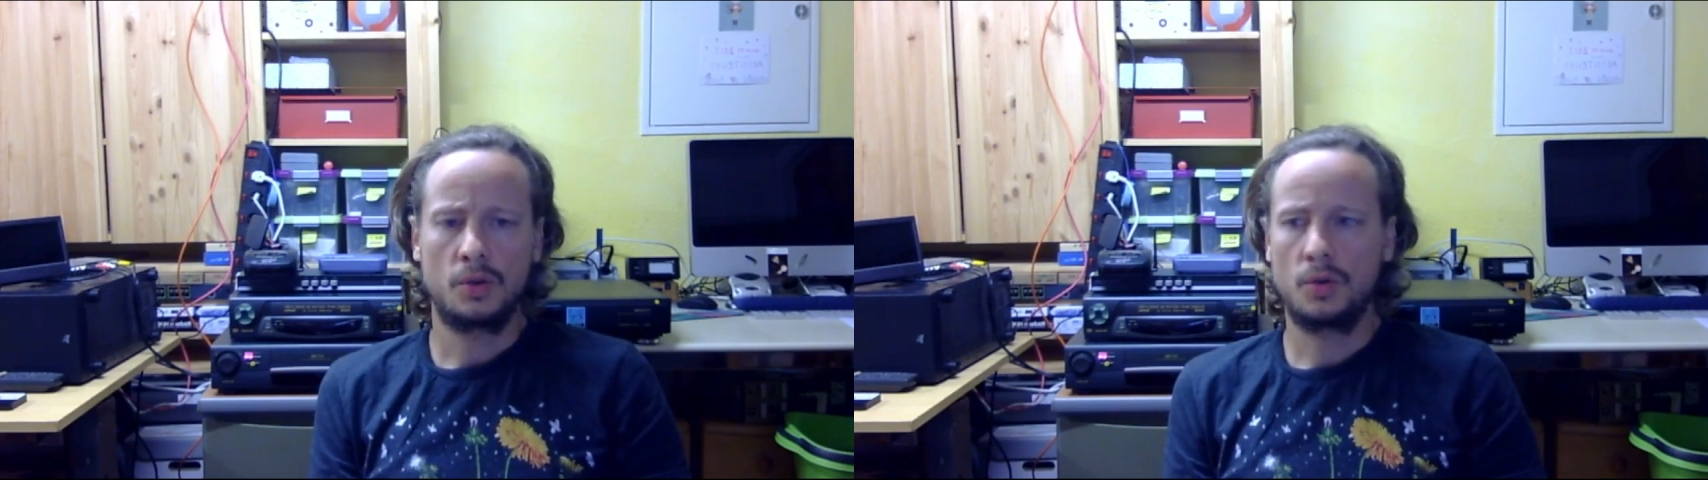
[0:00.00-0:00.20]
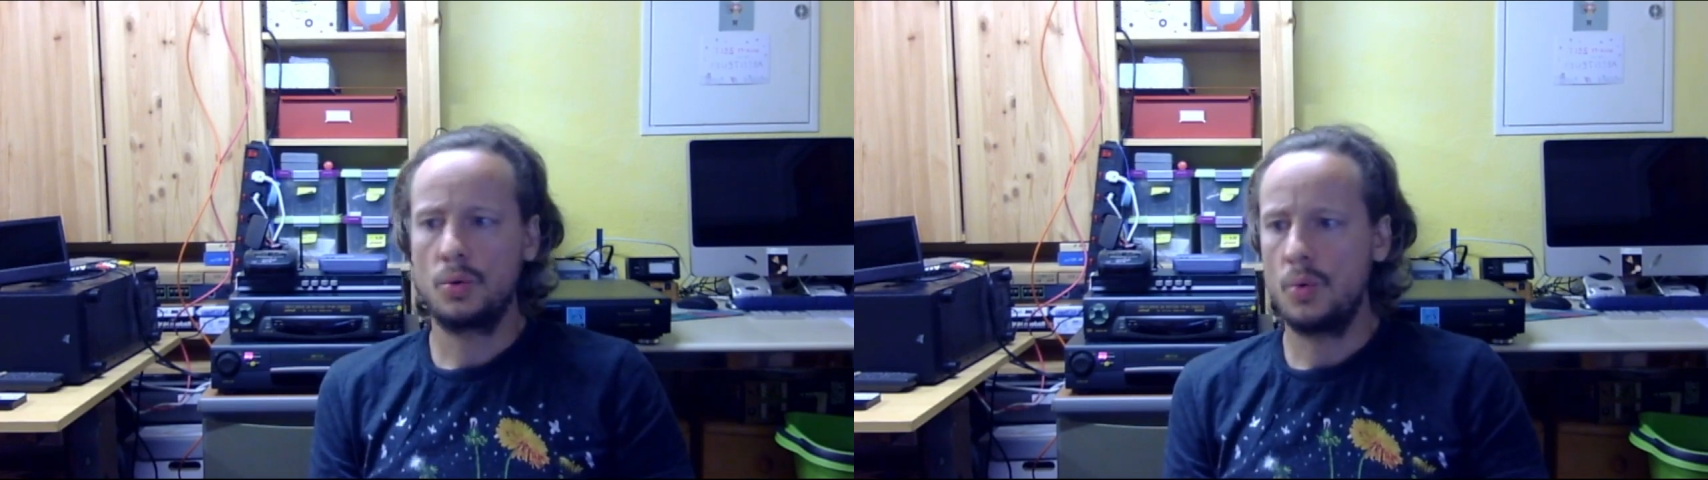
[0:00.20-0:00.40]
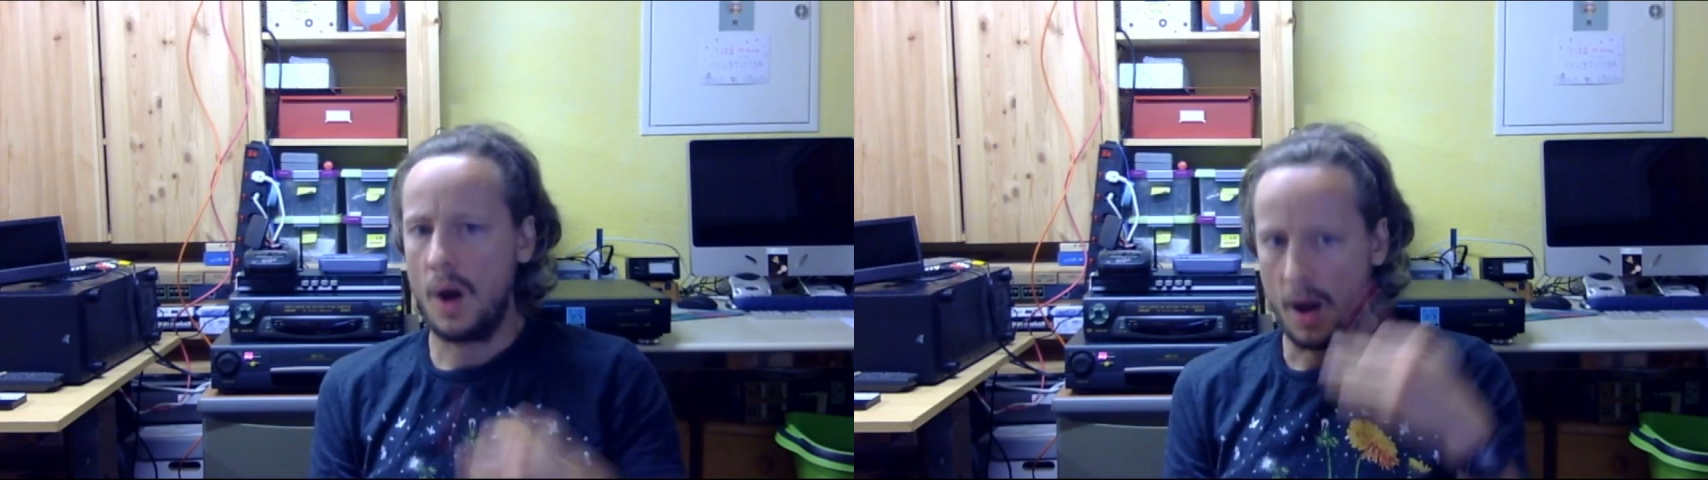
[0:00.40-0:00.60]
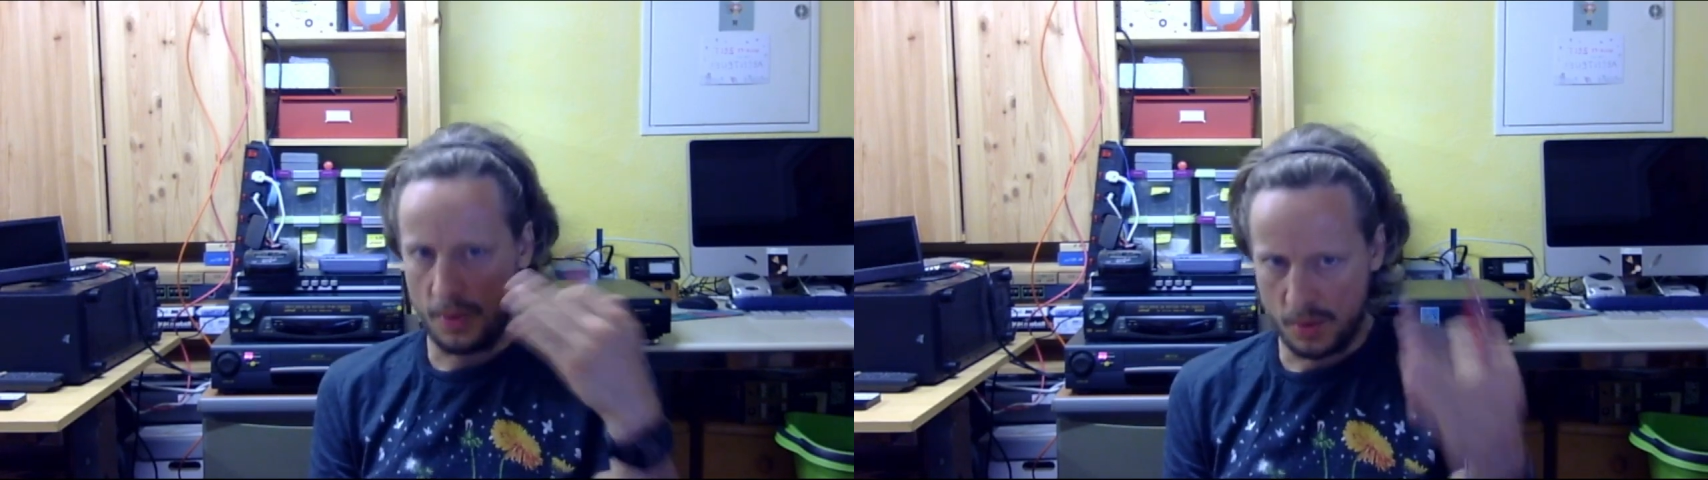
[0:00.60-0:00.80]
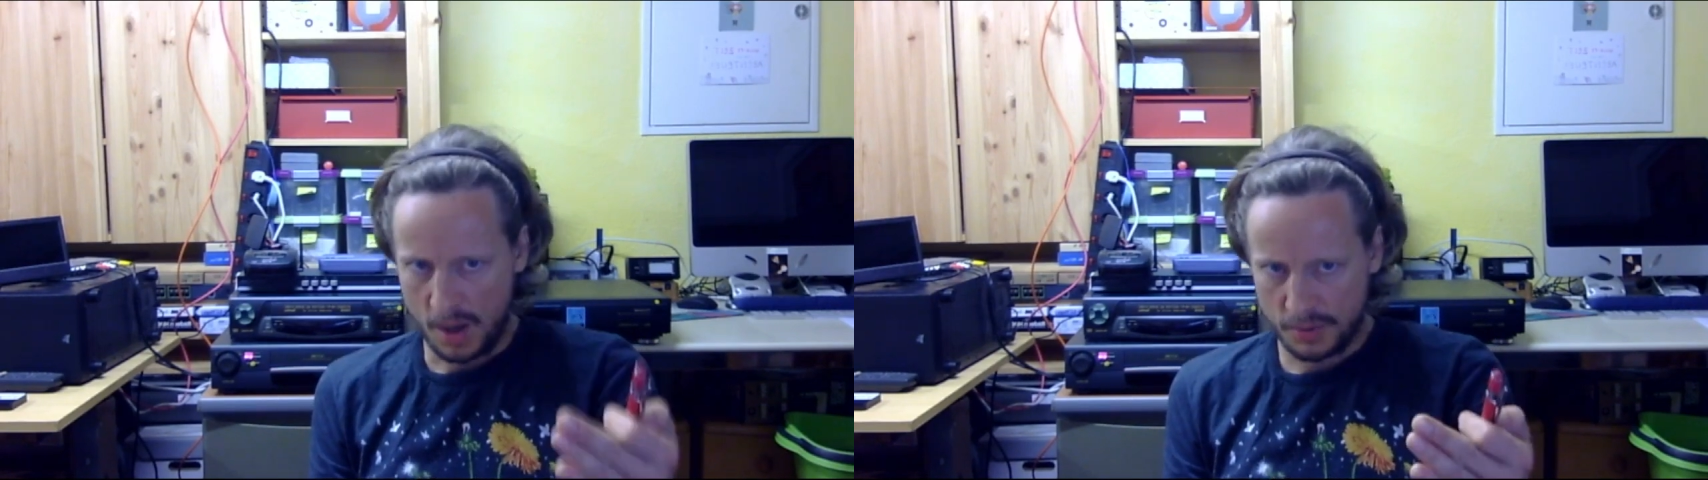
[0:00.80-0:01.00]
to
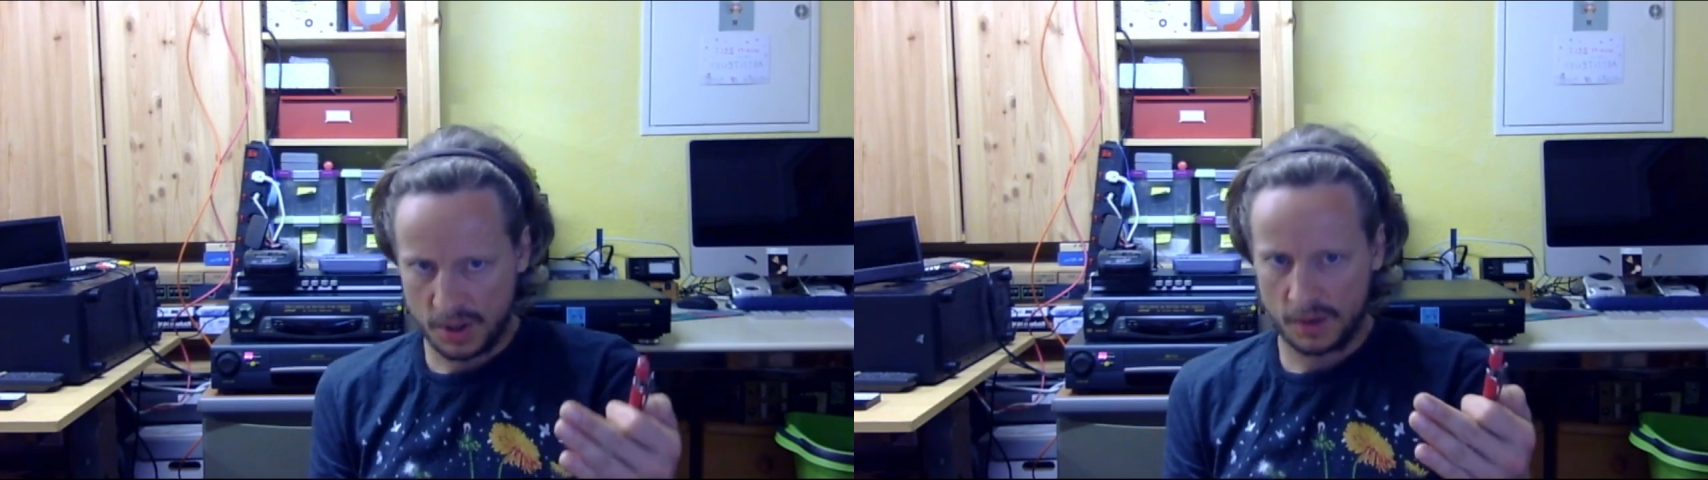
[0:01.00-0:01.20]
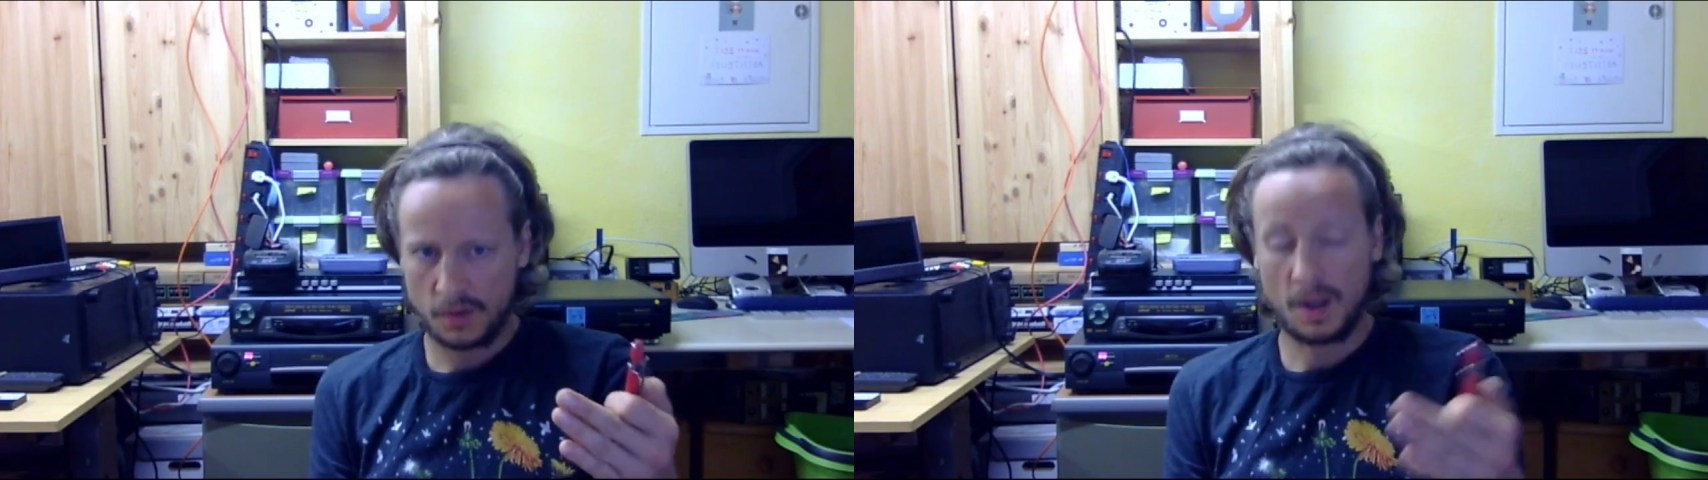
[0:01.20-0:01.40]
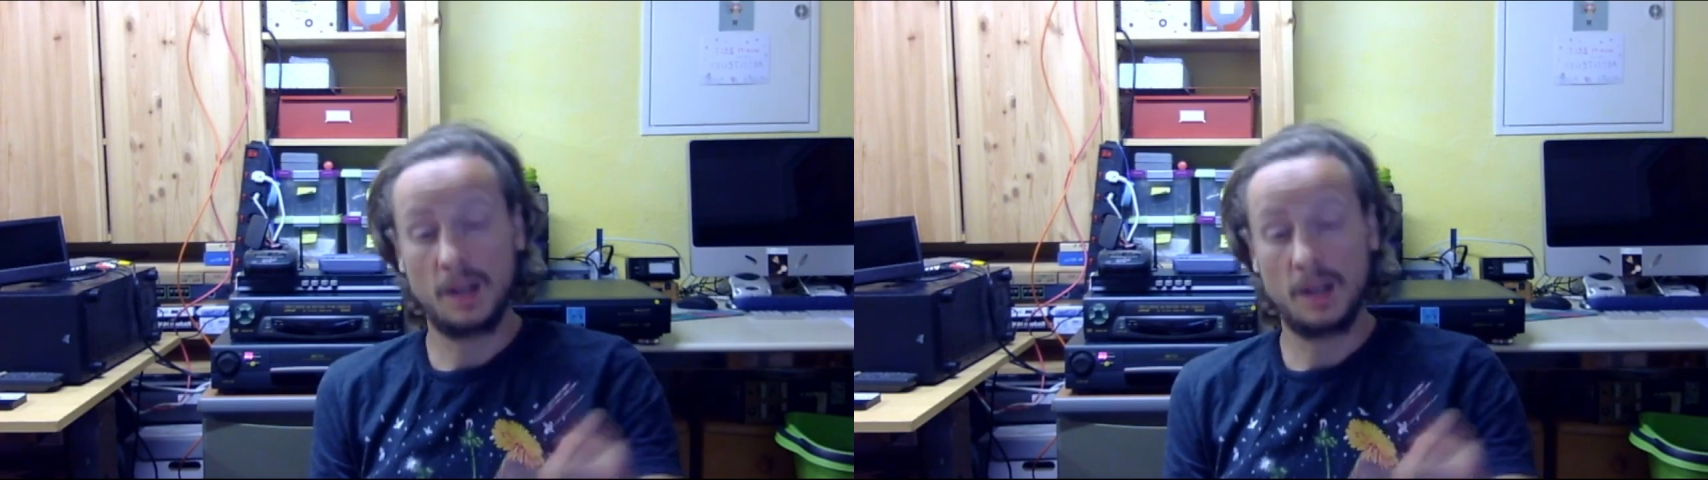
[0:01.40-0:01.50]
other objects,